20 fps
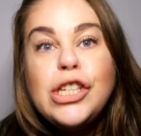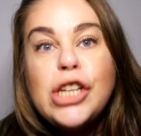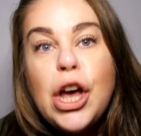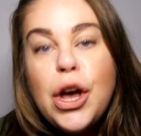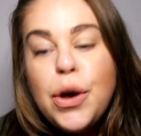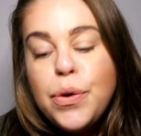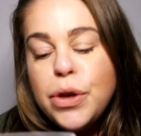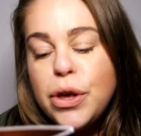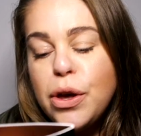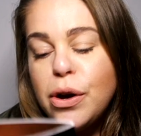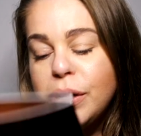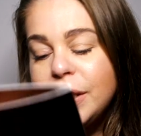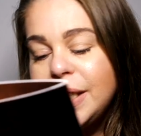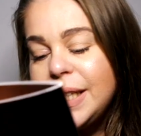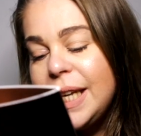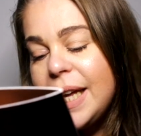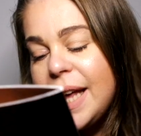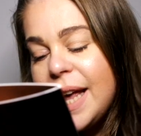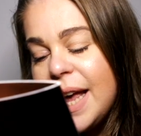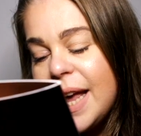So your
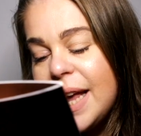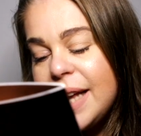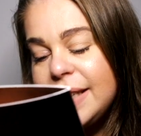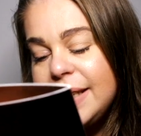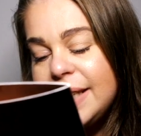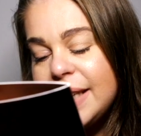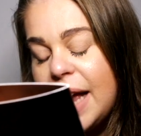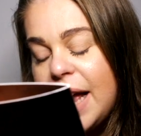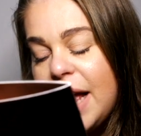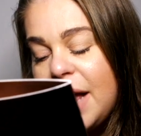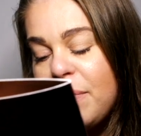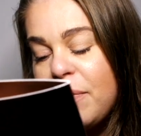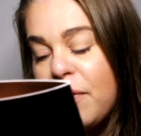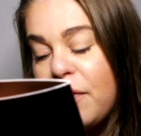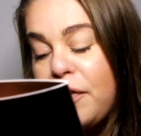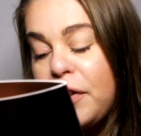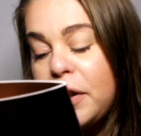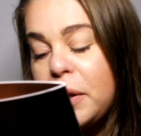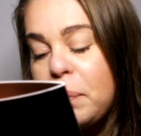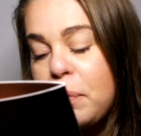teas,
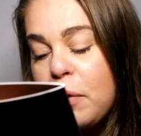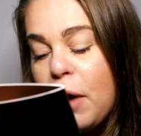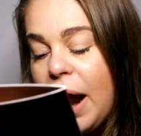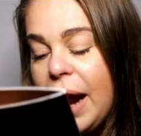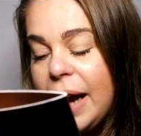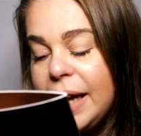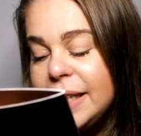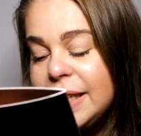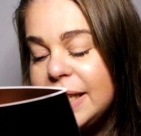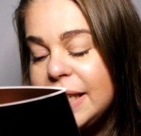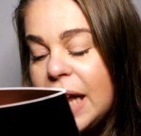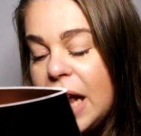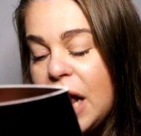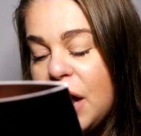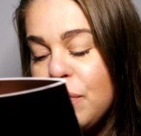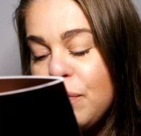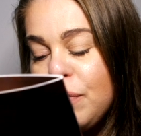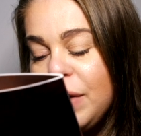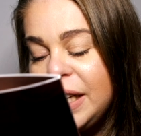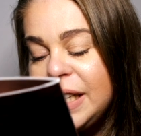full price,
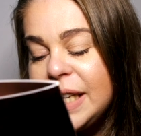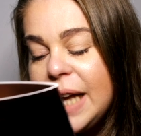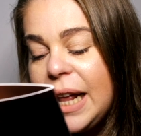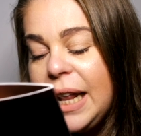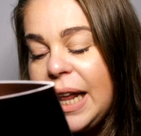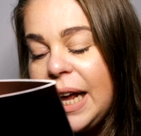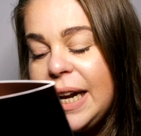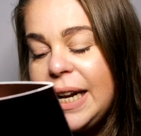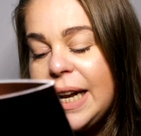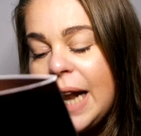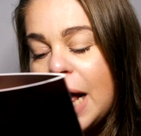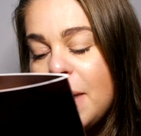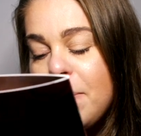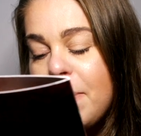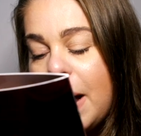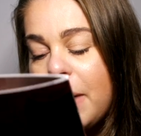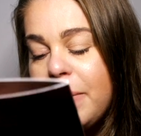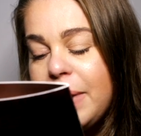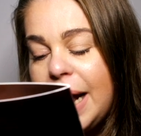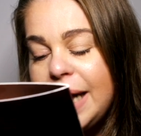retail at
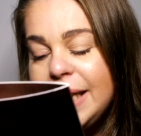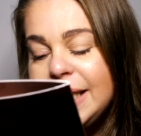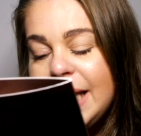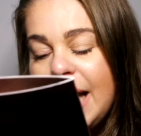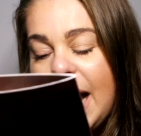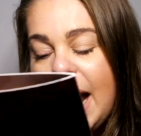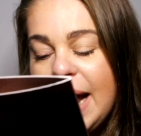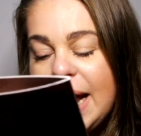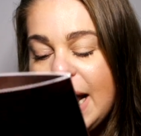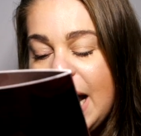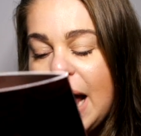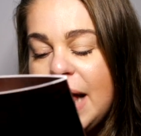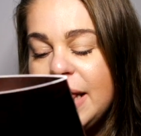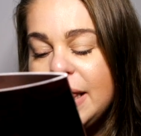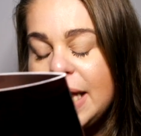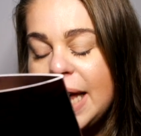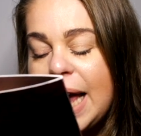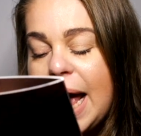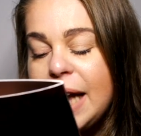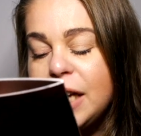£9.98 and
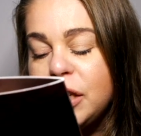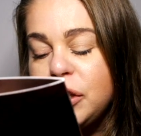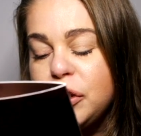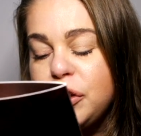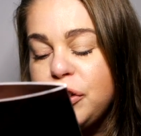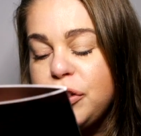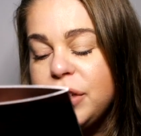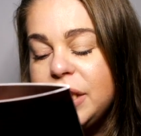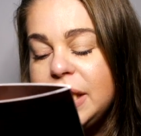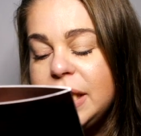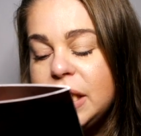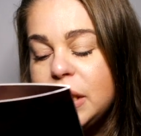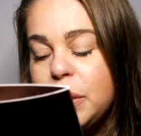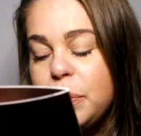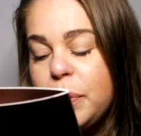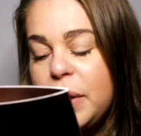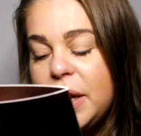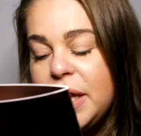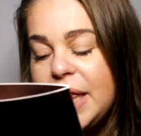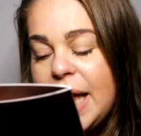the extra treats are
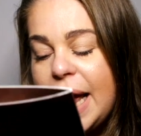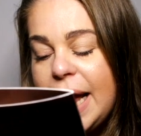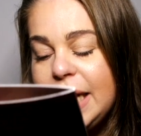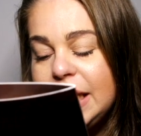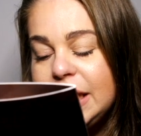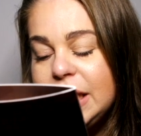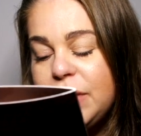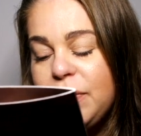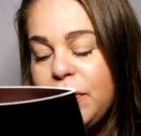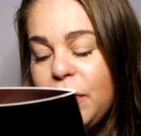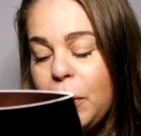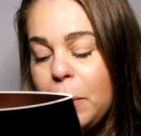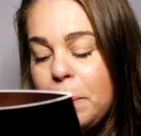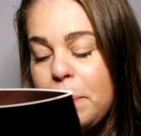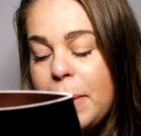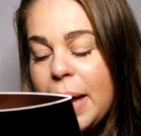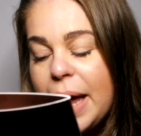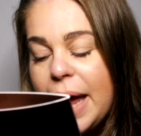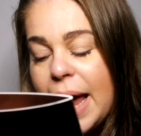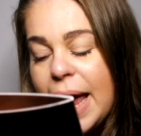worth
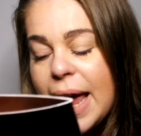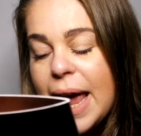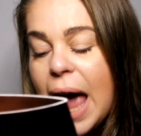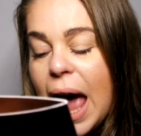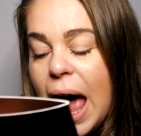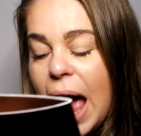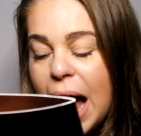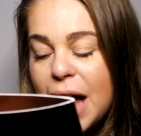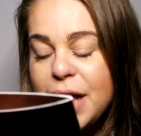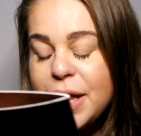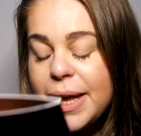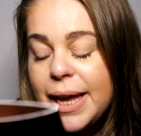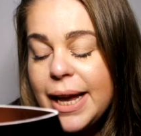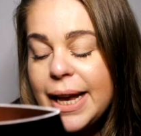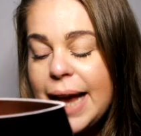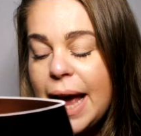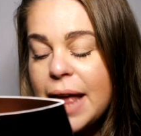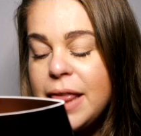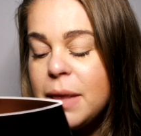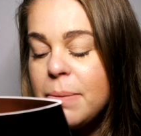84p, and you
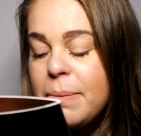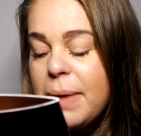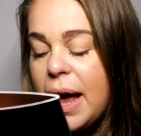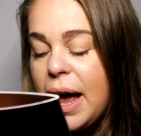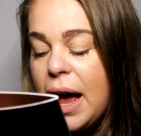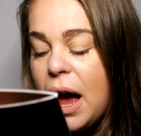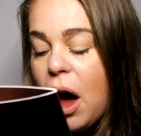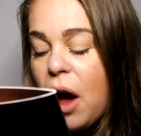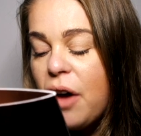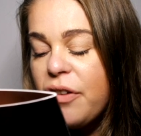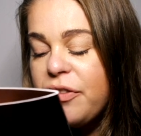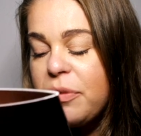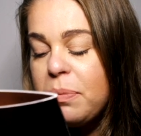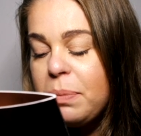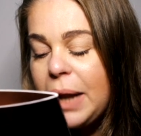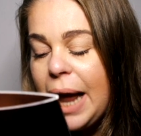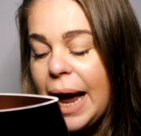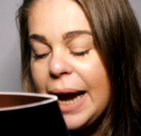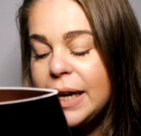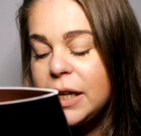can get them at
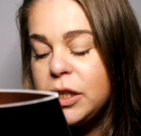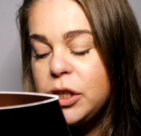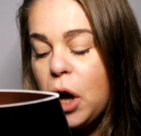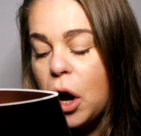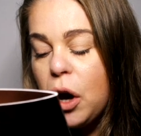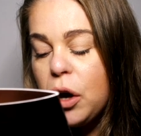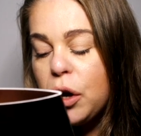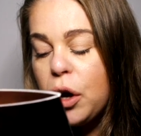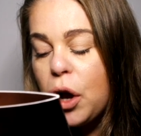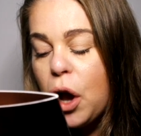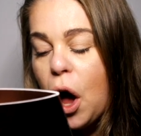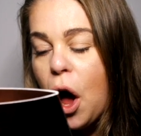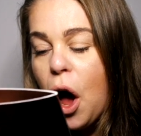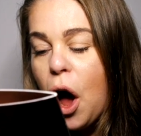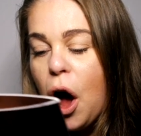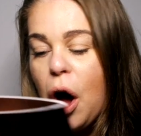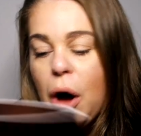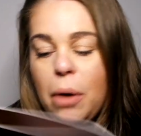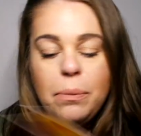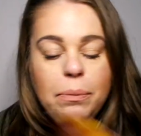
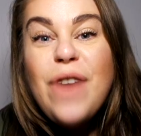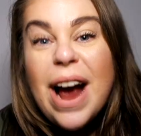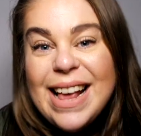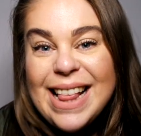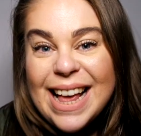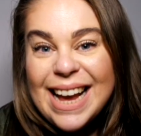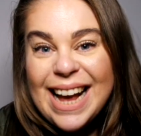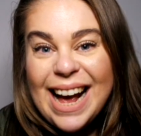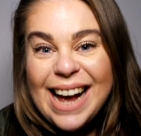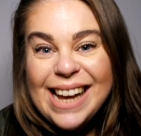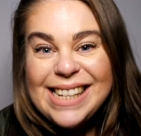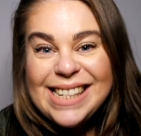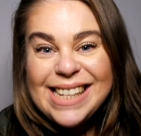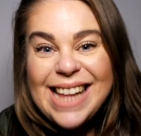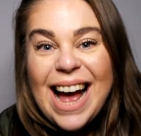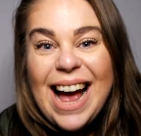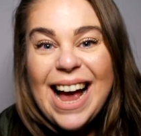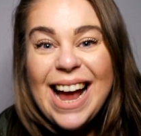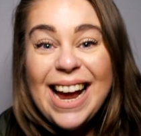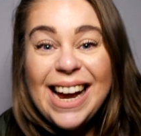offblack.com. Right then guys,
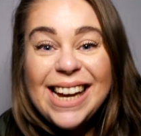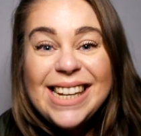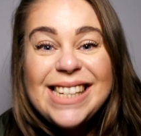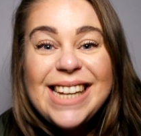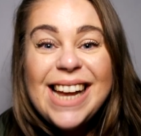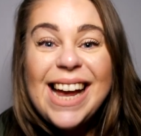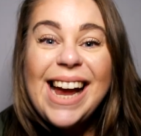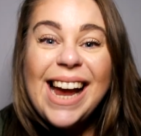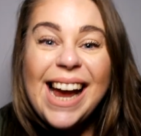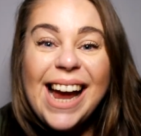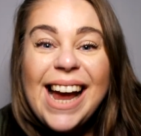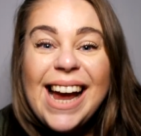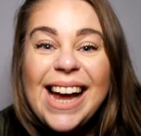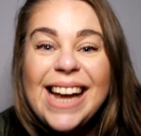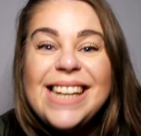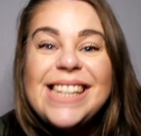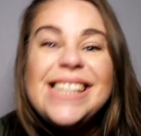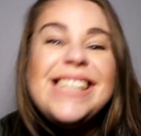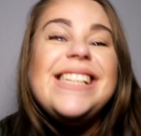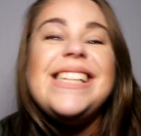that is
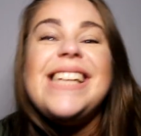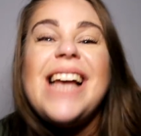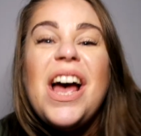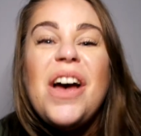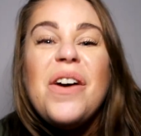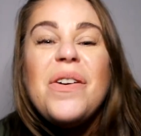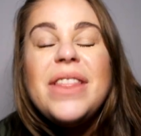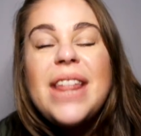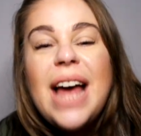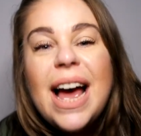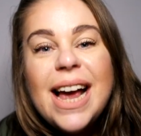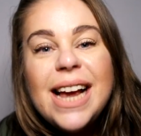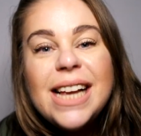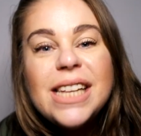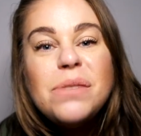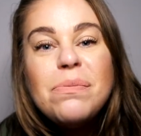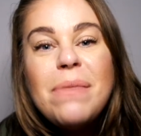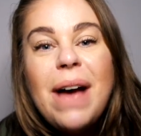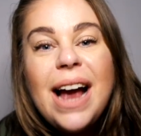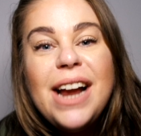it. So that
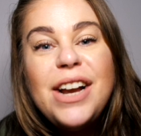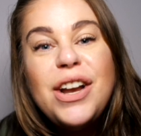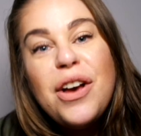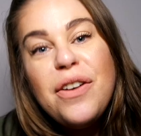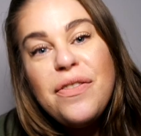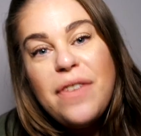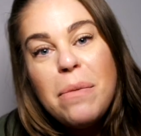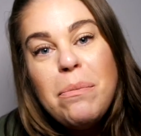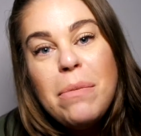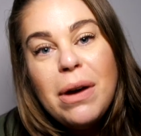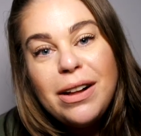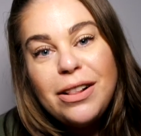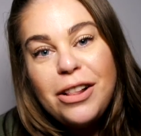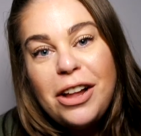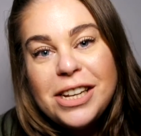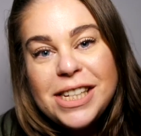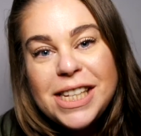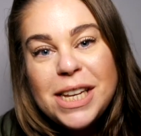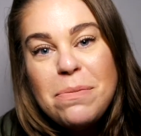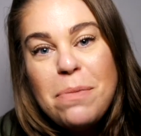is my November
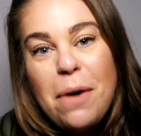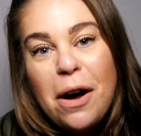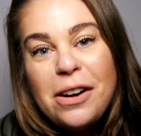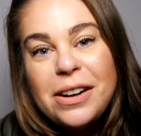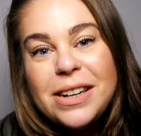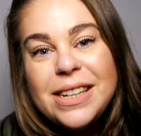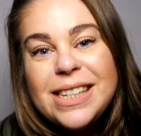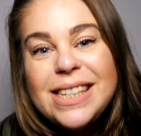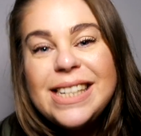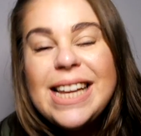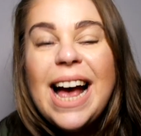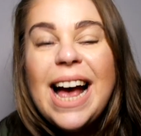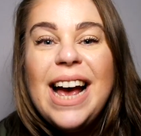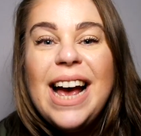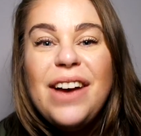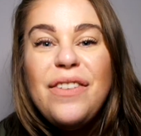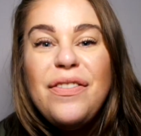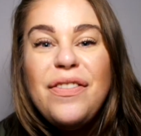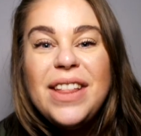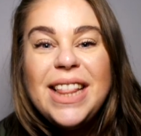Glossybox
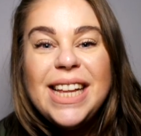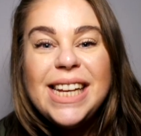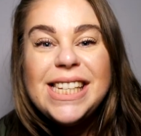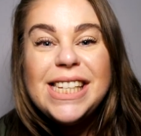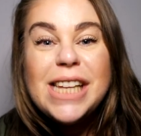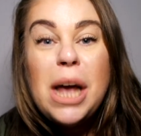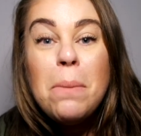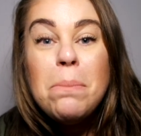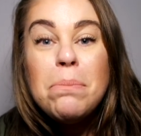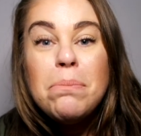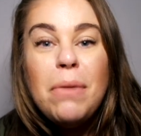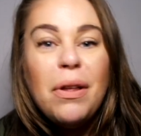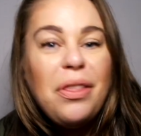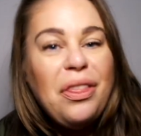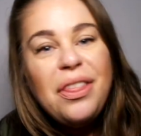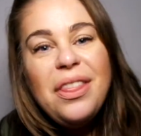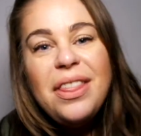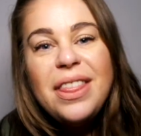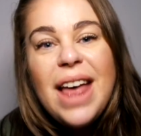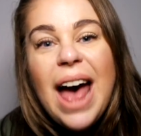for this
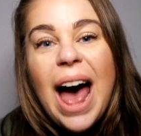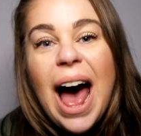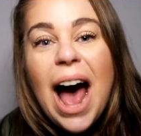month.